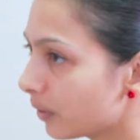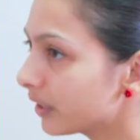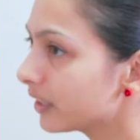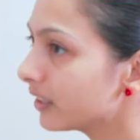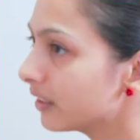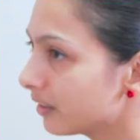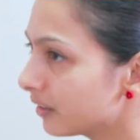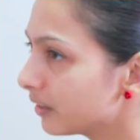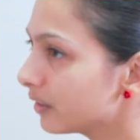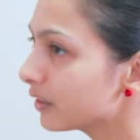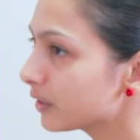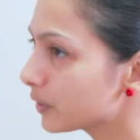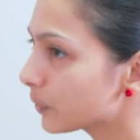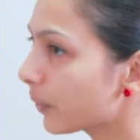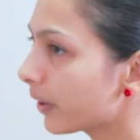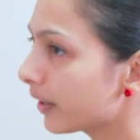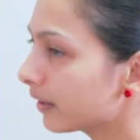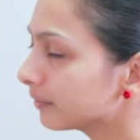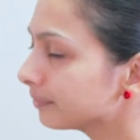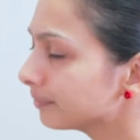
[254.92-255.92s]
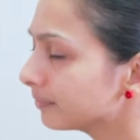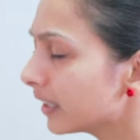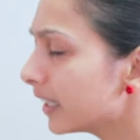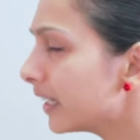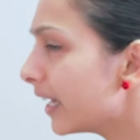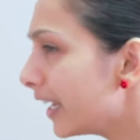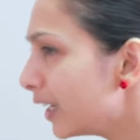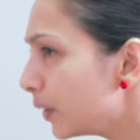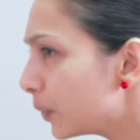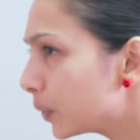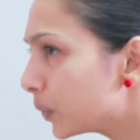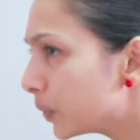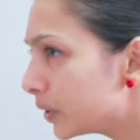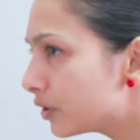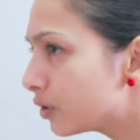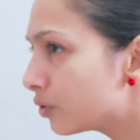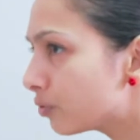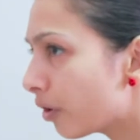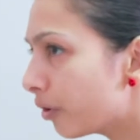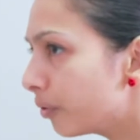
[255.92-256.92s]
Quite young as well. And anyone
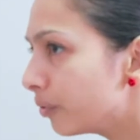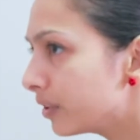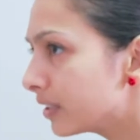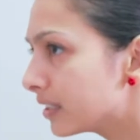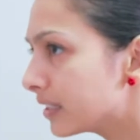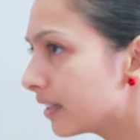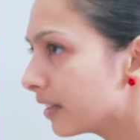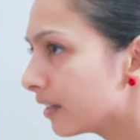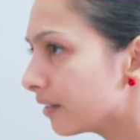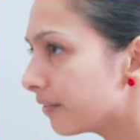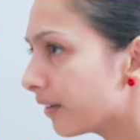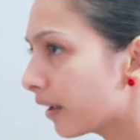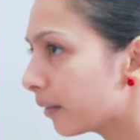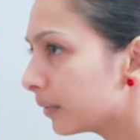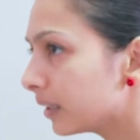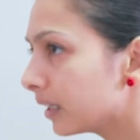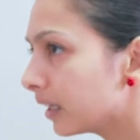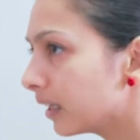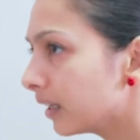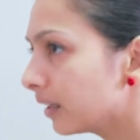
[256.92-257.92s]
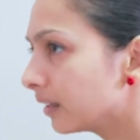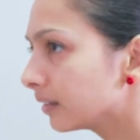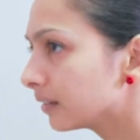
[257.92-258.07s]
with strokes in the family?